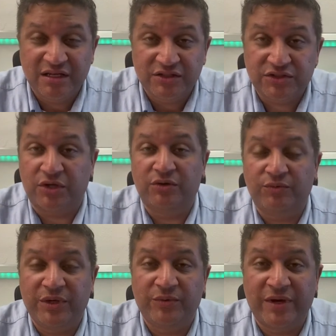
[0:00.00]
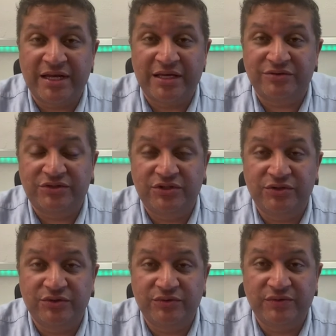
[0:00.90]
So we went out
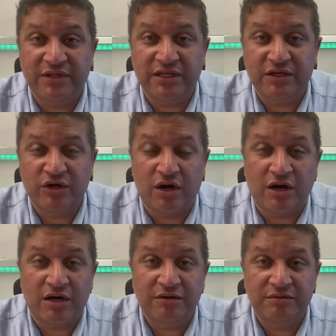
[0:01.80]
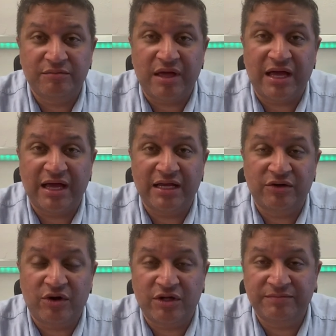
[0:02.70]
to the car. I
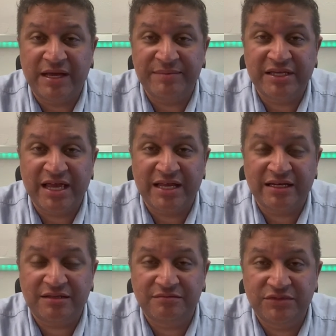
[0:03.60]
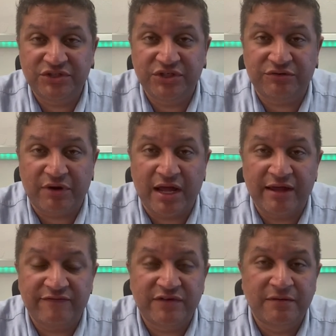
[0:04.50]
called my mechanic. She
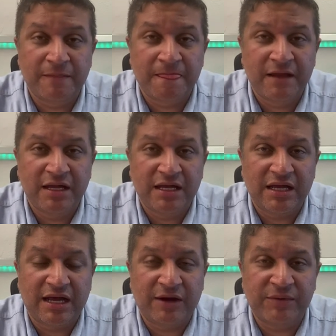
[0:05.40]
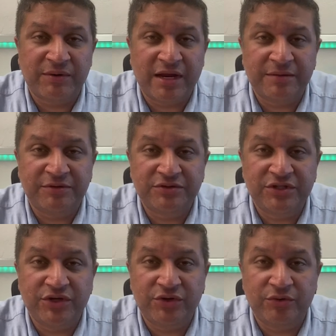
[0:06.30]
arrived. We were able
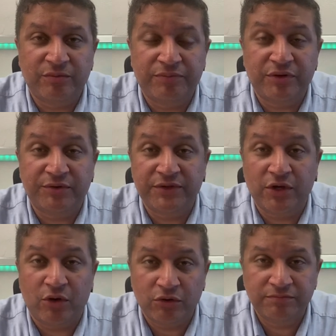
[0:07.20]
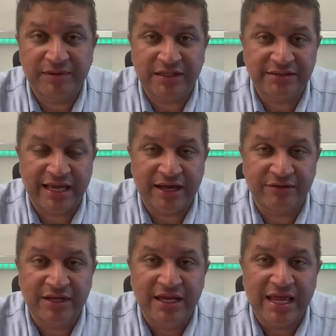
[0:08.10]
to pull the old belt
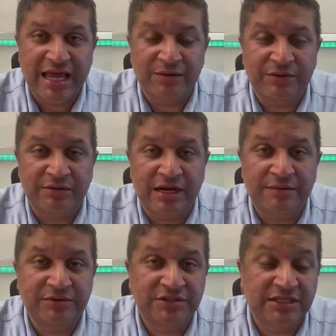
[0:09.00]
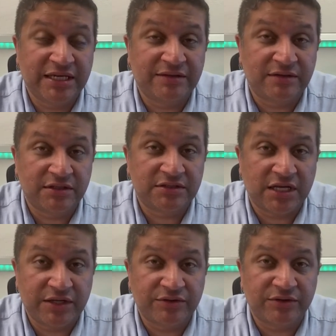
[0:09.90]
out and we were able to get this
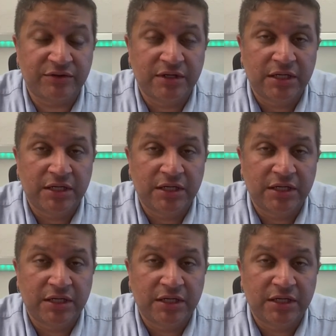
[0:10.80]
other